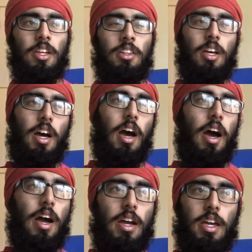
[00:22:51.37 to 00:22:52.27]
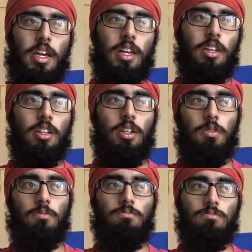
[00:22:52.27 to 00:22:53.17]
in the high, you
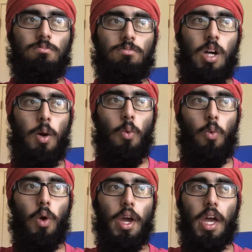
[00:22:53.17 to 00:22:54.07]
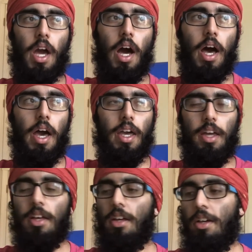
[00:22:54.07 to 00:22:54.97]
know, way high.
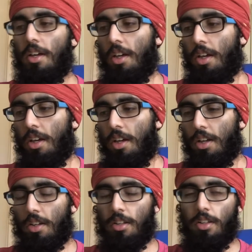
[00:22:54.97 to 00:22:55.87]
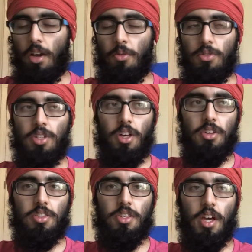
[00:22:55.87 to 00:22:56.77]
I won't tell
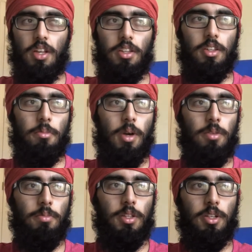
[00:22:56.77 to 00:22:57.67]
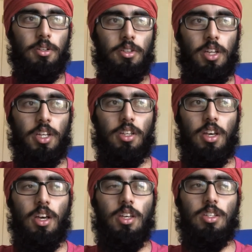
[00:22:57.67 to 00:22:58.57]
you exactly the amount, but they're in like
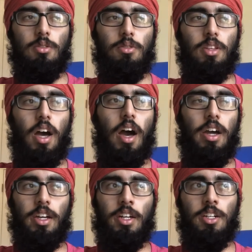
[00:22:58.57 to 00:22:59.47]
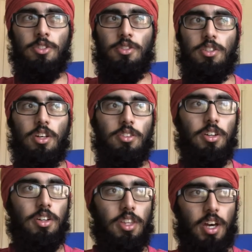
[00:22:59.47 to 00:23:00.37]
somewhere in the high hundreds, I'll
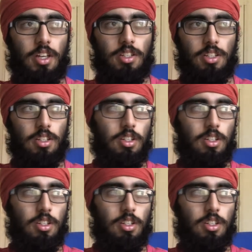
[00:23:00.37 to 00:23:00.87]
tell you that.